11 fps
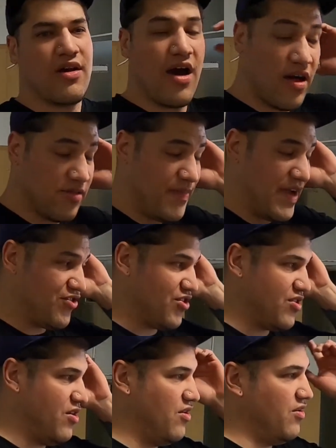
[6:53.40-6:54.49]
call Spectra
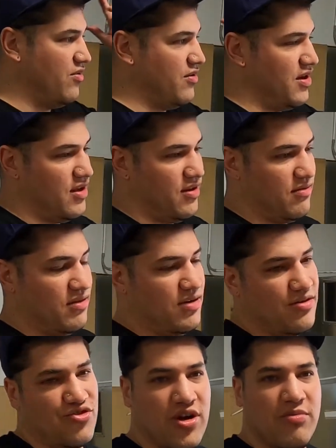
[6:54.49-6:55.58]
coat and, you
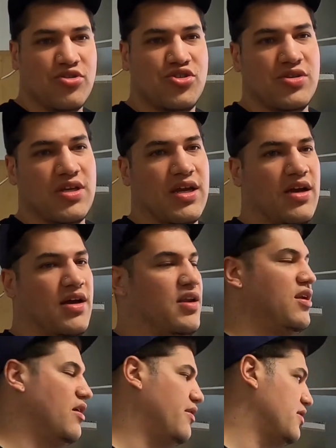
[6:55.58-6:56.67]
know, troubleshoot the gun
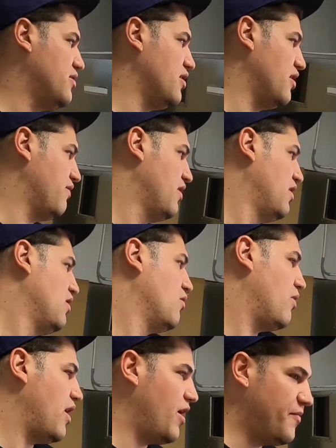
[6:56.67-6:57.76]
and all this stuff.
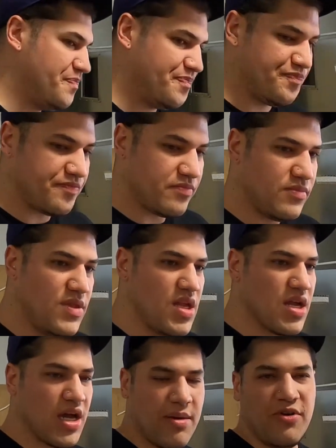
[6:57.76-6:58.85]
Well,
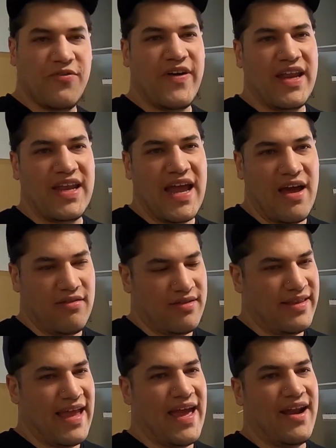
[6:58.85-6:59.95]
come to find
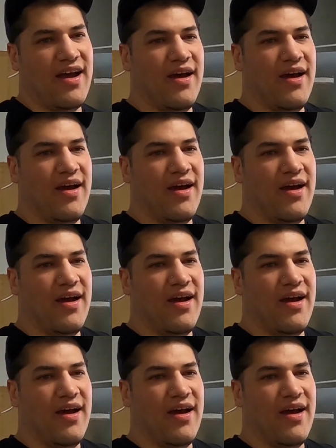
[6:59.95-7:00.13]
out that